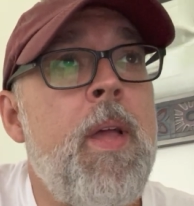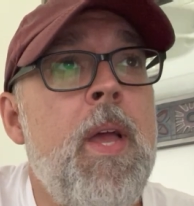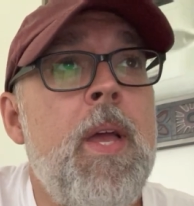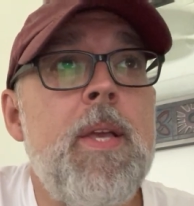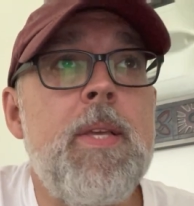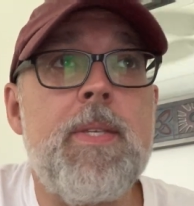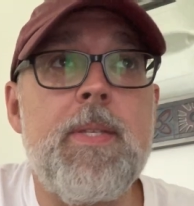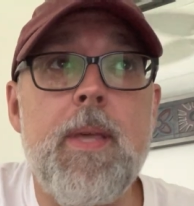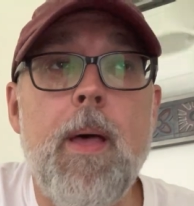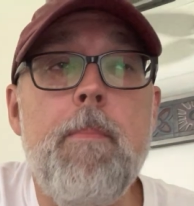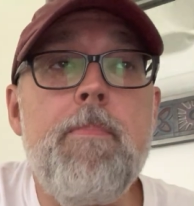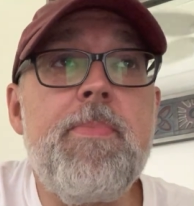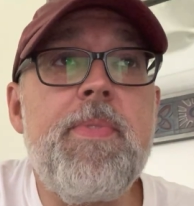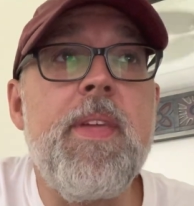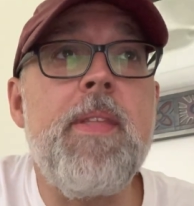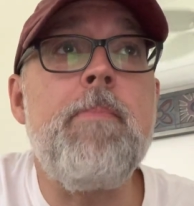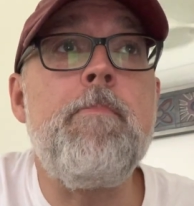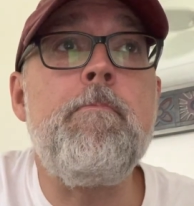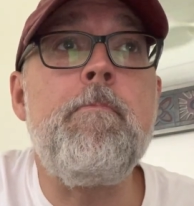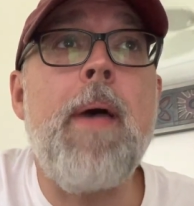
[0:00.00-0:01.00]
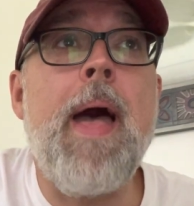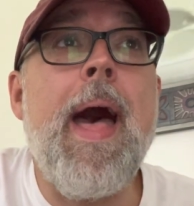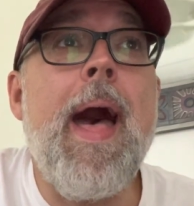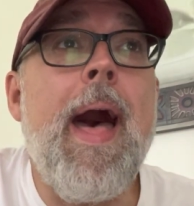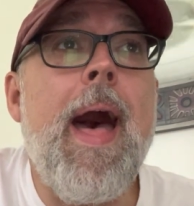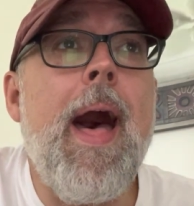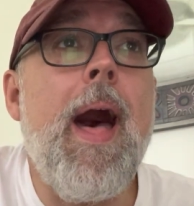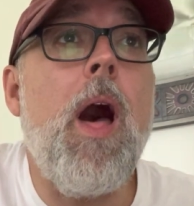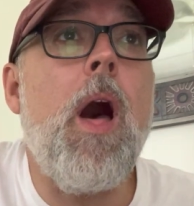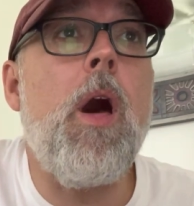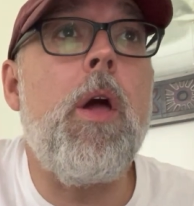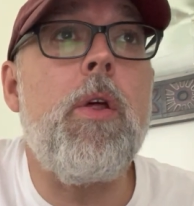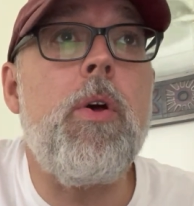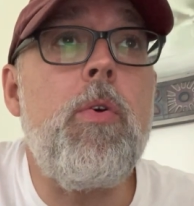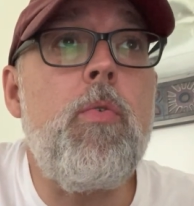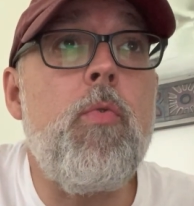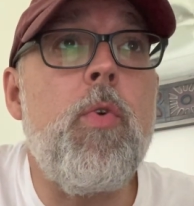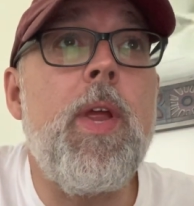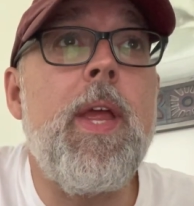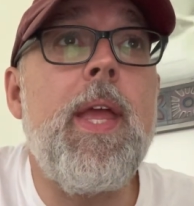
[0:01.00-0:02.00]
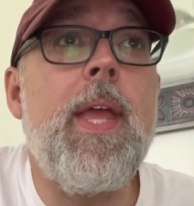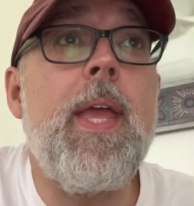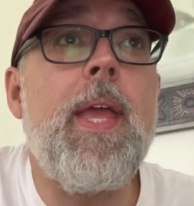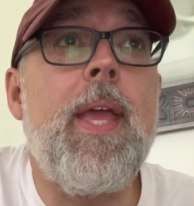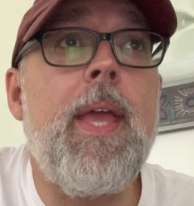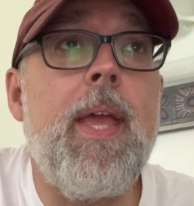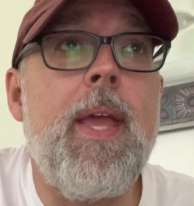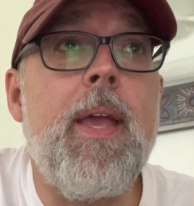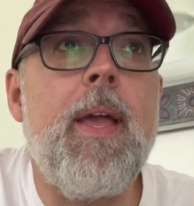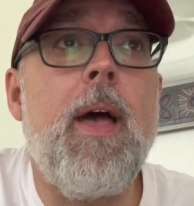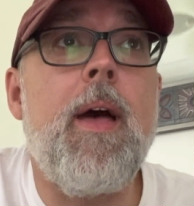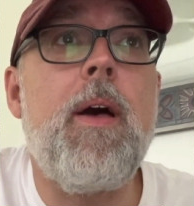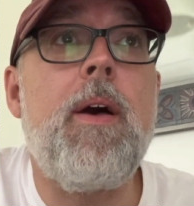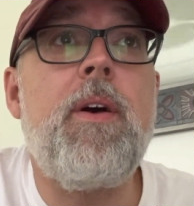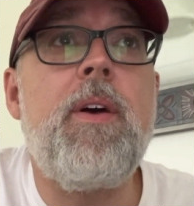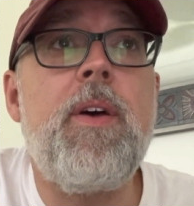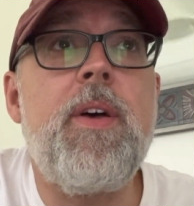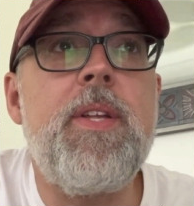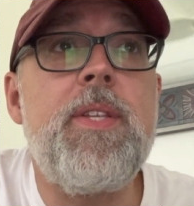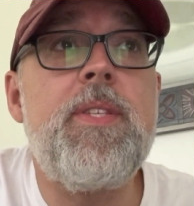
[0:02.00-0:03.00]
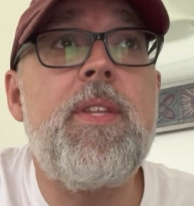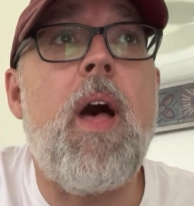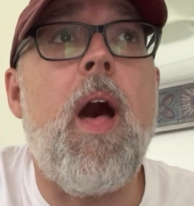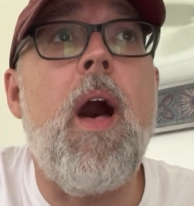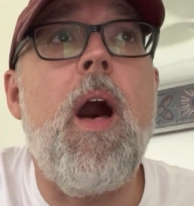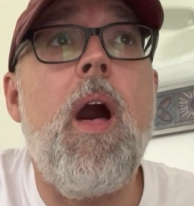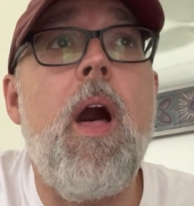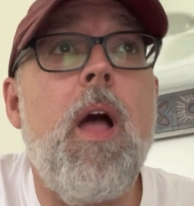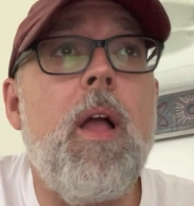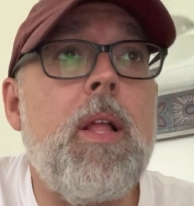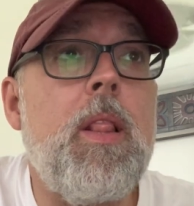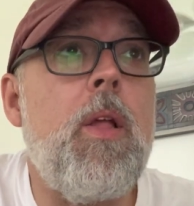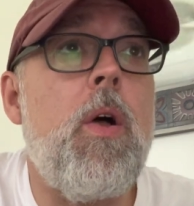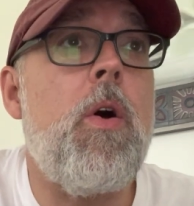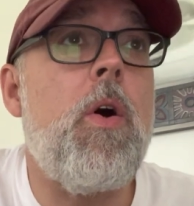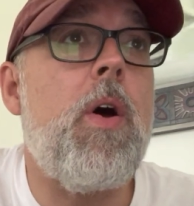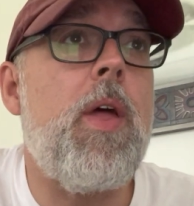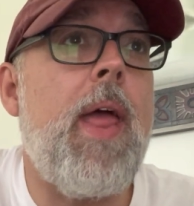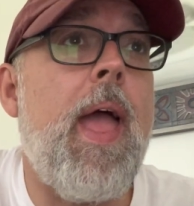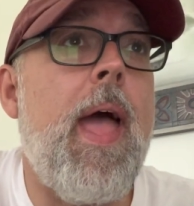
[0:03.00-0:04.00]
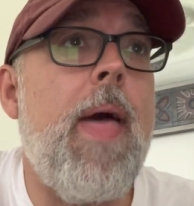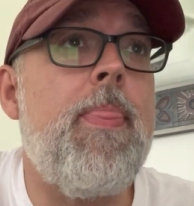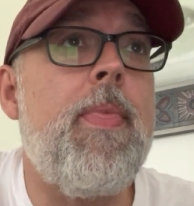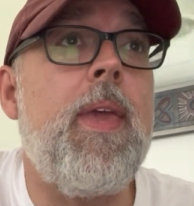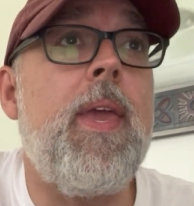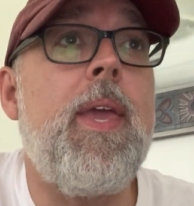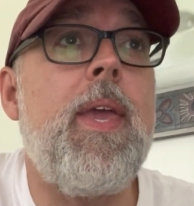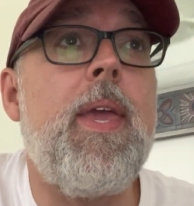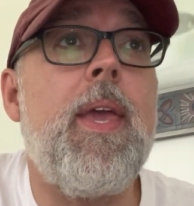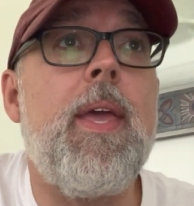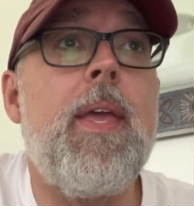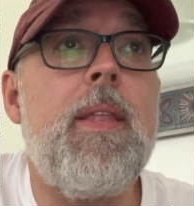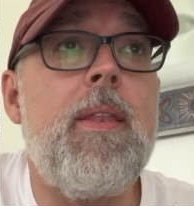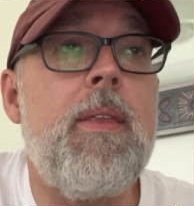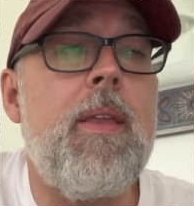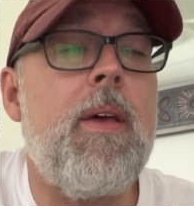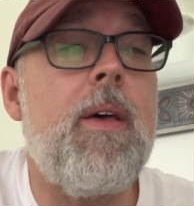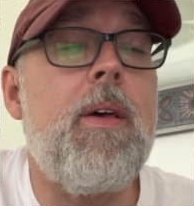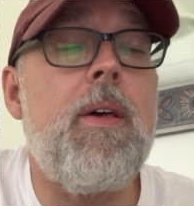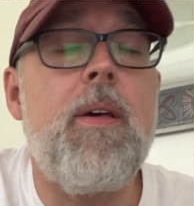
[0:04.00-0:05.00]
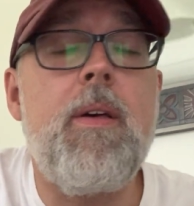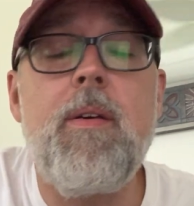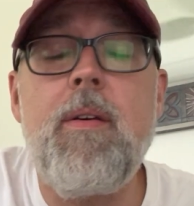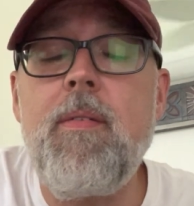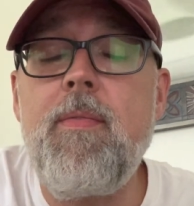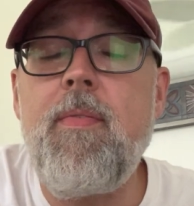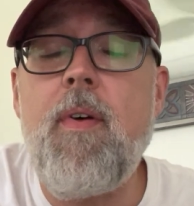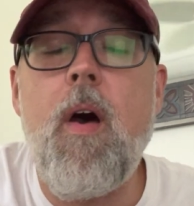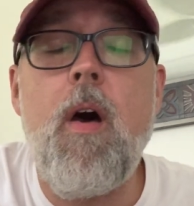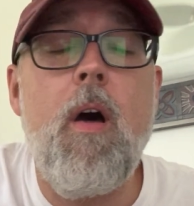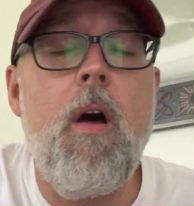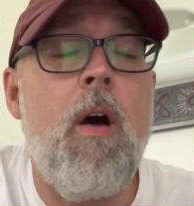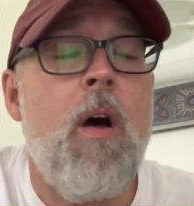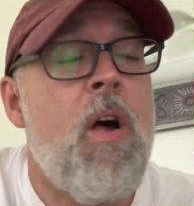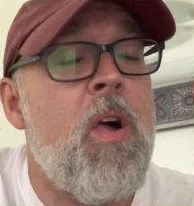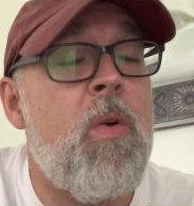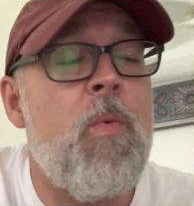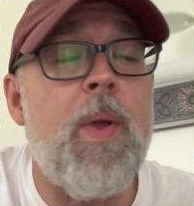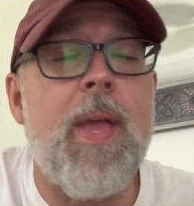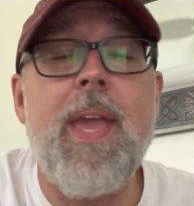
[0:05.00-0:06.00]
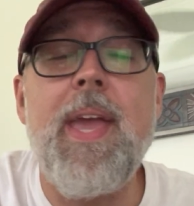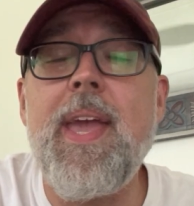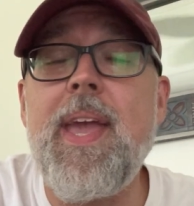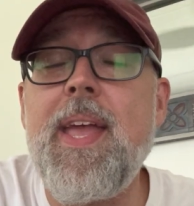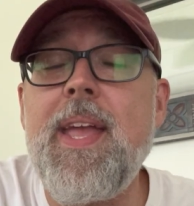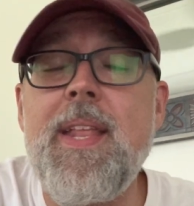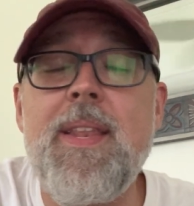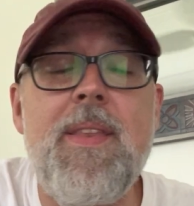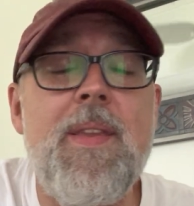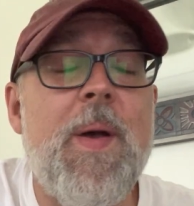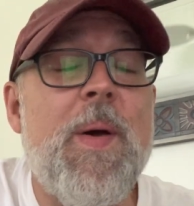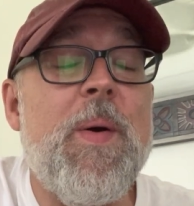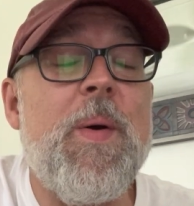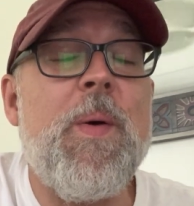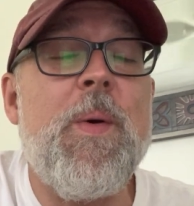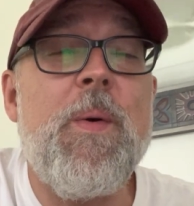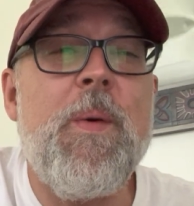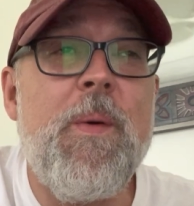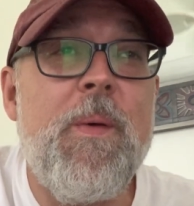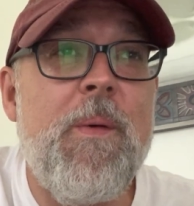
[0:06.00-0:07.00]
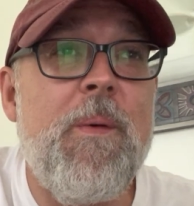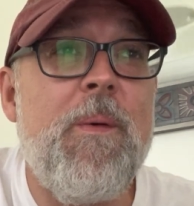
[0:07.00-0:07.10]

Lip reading: Something about a ring or a dark lord and the end of all we know.